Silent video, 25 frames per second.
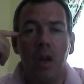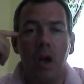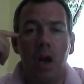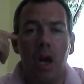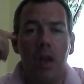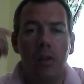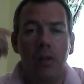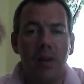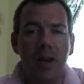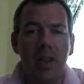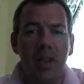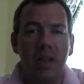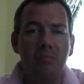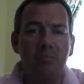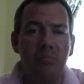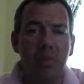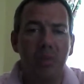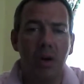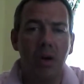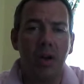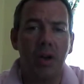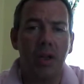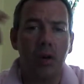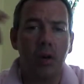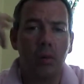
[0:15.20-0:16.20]
Are there any
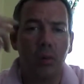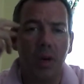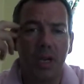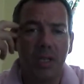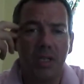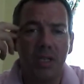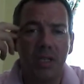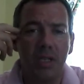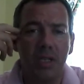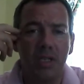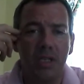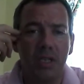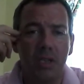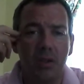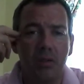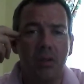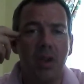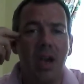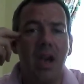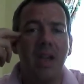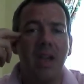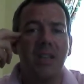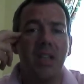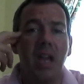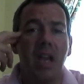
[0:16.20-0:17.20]
burning questions that you
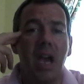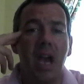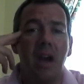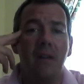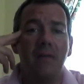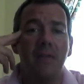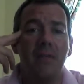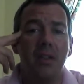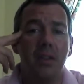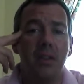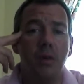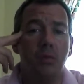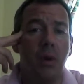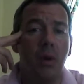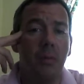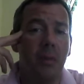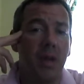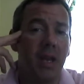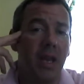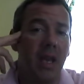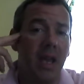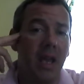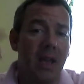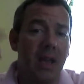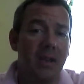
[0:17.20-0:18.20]
guys have that you want me
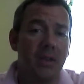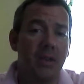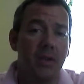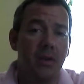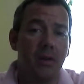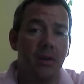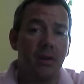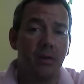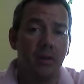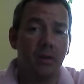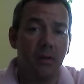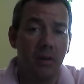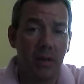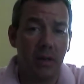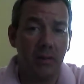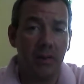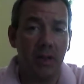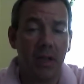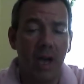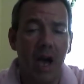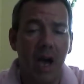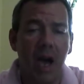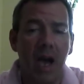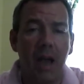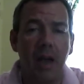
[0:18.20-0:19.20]
to answer in the
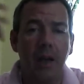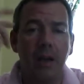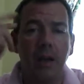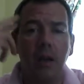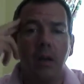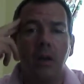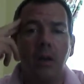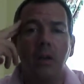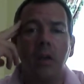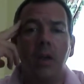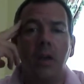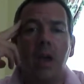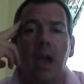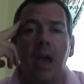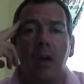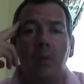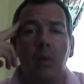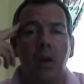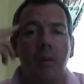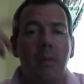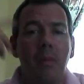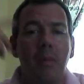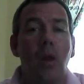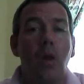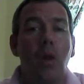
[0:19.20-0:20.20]
guide? And
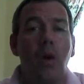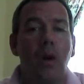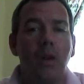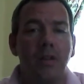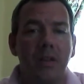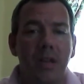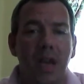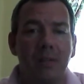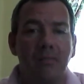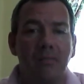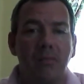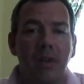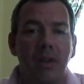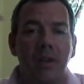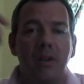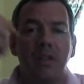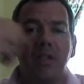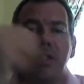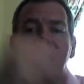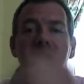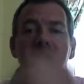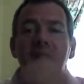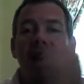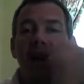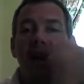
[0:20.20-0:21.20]
one of my longtime
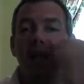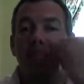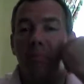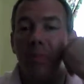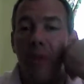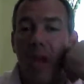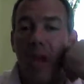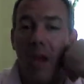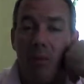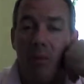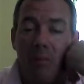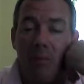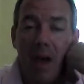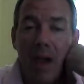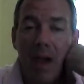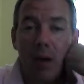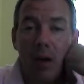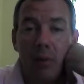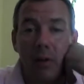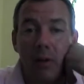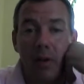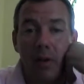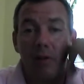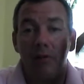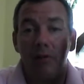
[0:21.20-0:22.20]
readers, Sam, came back
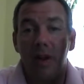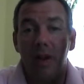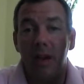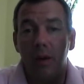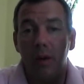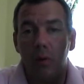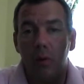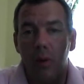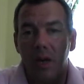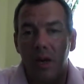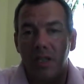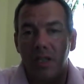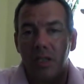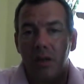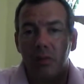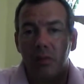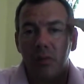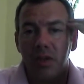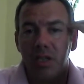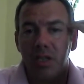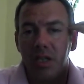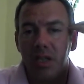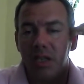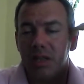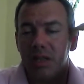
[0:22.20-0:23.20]
with a great question,
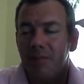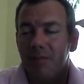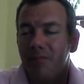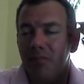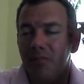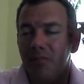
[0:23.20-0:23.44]
which is,